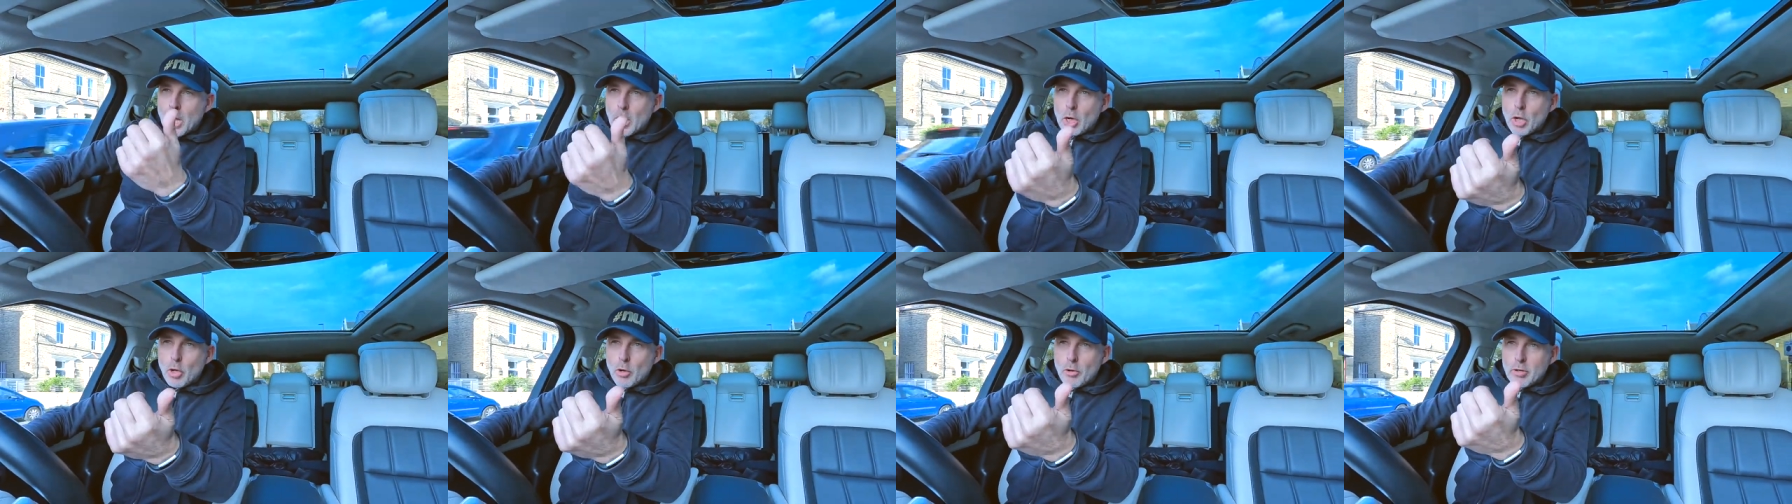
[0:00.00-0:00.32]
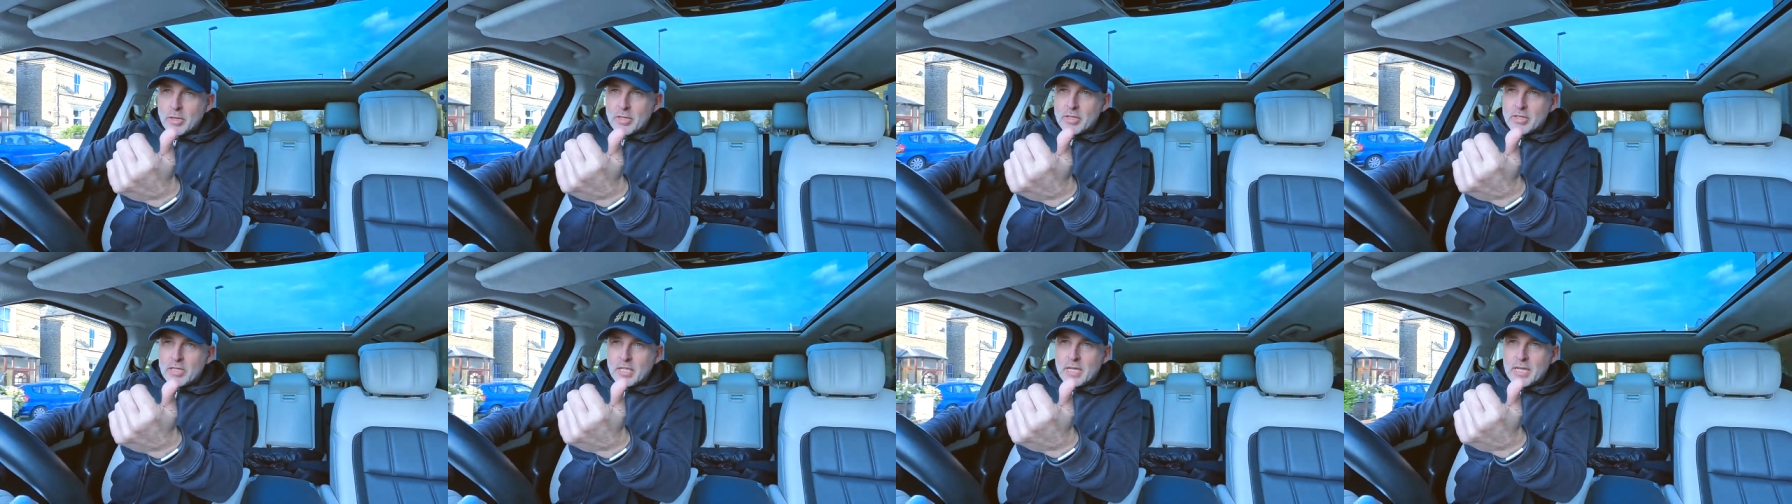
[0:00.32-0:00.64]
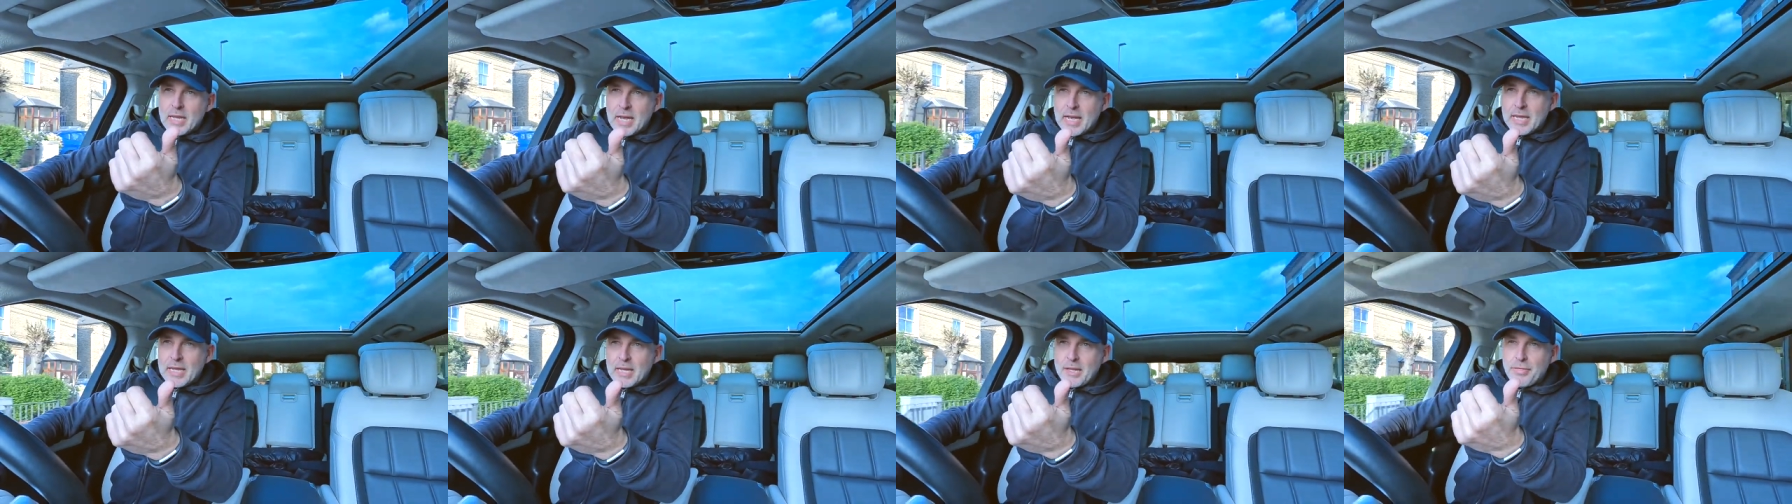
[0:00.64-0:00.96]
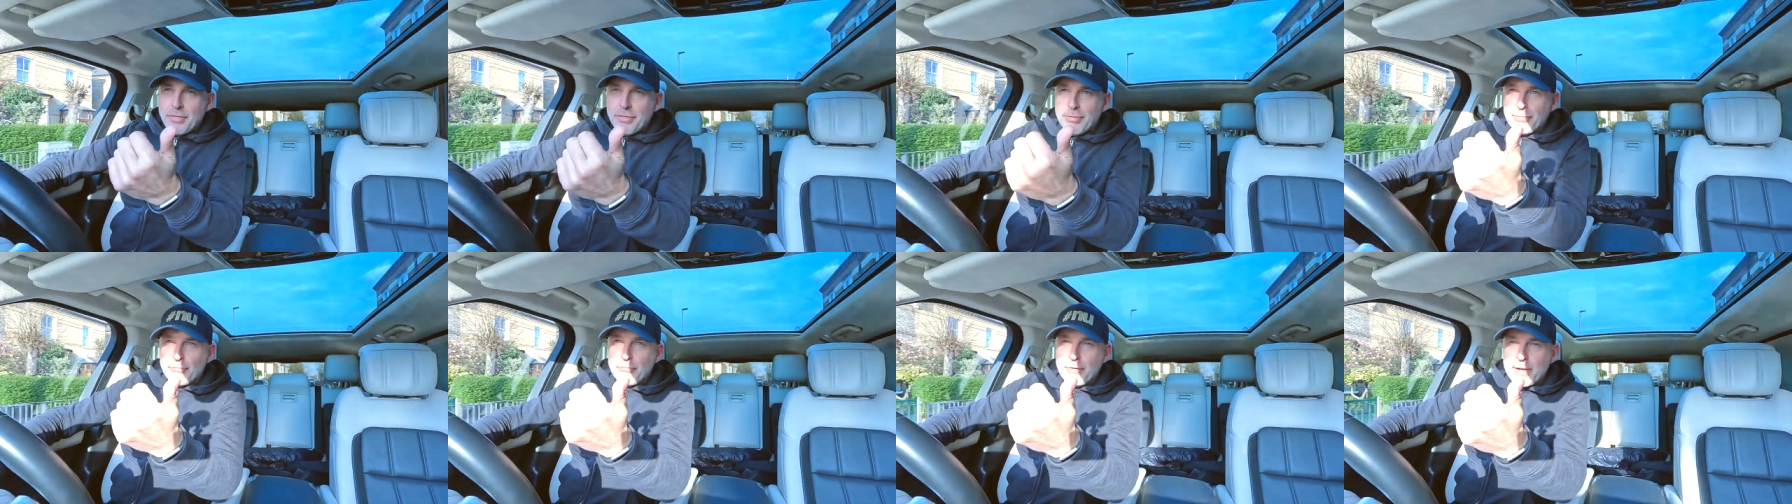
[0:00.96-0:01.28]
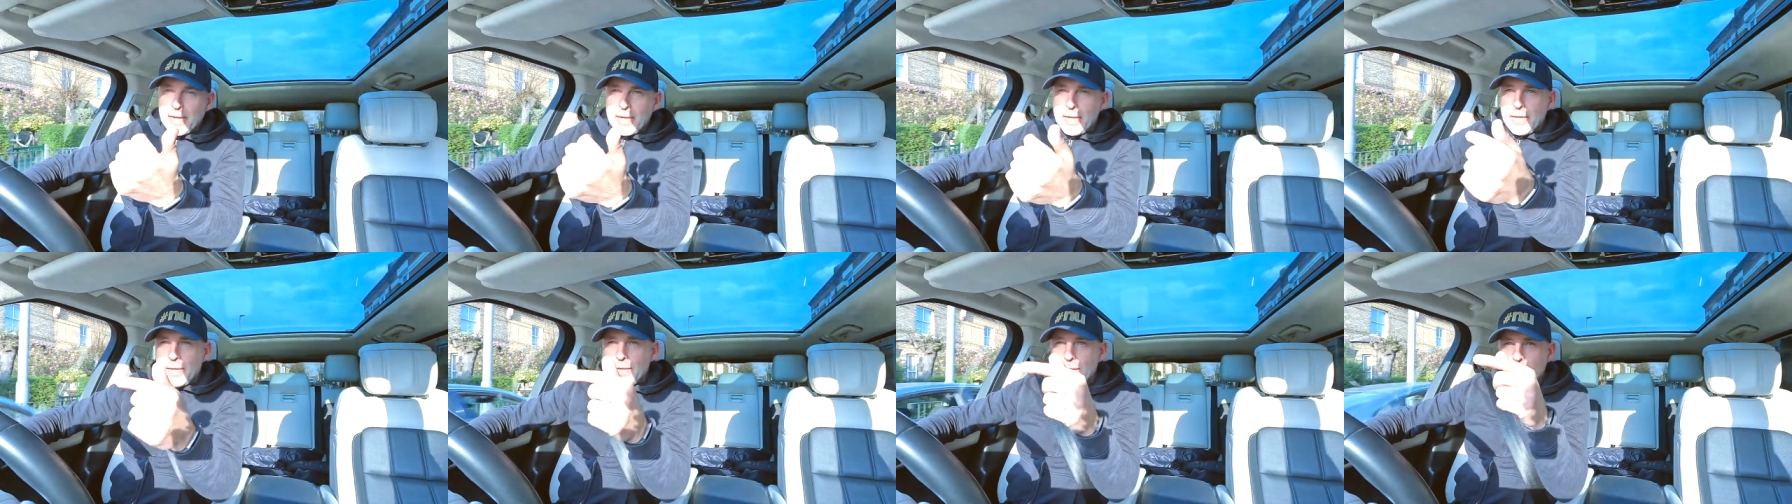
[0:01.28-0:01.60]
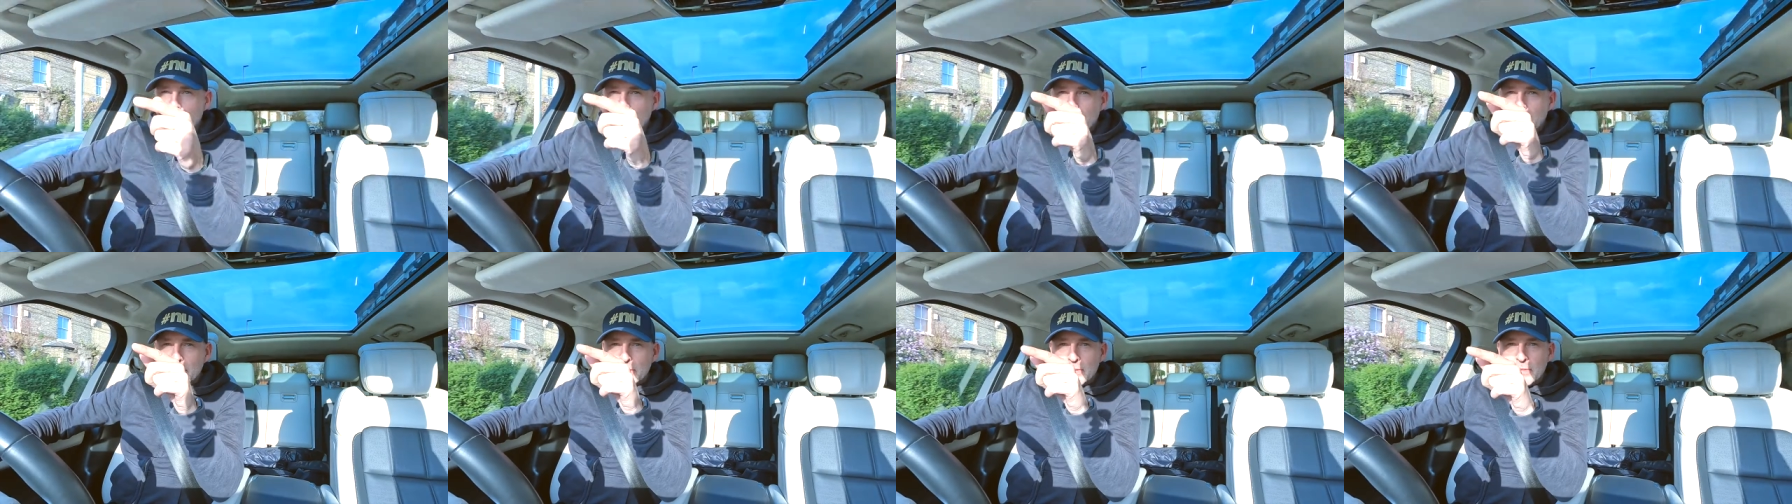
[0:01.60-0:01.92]
along onto the
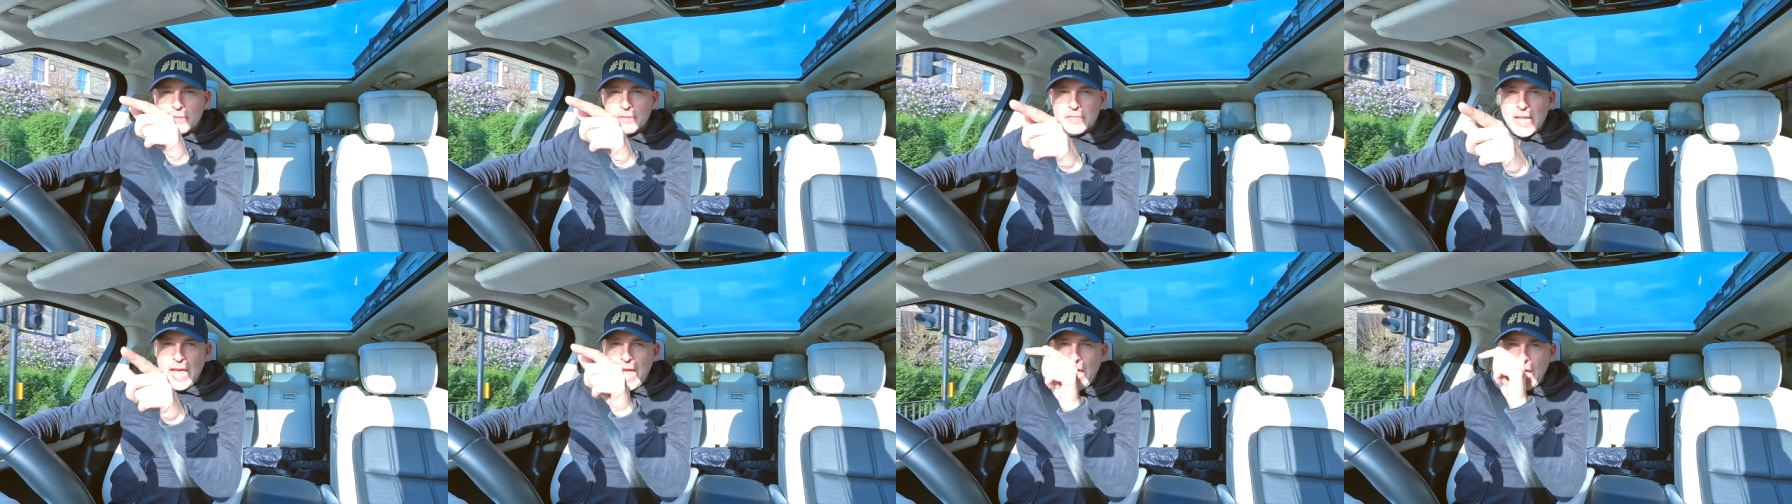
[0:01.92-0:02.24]
A3,